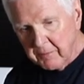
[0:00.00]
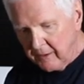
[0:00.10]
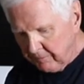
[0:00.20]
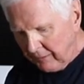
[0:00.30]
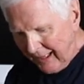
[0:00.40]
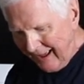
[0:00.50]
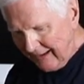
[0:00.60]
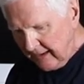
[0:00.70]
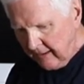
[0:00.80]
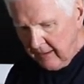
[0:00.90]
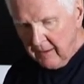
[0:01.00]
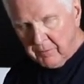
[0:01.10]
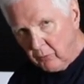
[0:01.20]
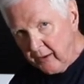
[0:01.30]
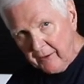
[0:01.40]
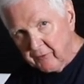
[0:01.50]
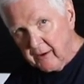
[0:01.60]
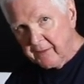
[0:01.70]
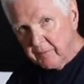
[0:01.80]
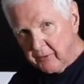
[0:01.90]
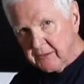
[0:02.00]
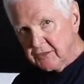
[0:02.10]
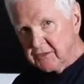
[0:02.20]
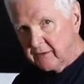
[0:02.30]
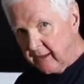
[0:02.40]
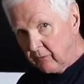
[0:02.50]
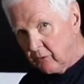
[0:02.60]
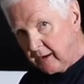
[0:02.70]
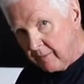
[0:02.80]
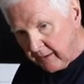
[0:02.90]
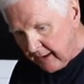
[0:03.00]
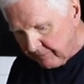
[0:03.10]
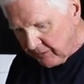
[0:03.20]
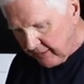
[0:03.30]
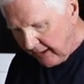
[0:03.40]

to be applied, but we haven't got the braces on that. We're coming up to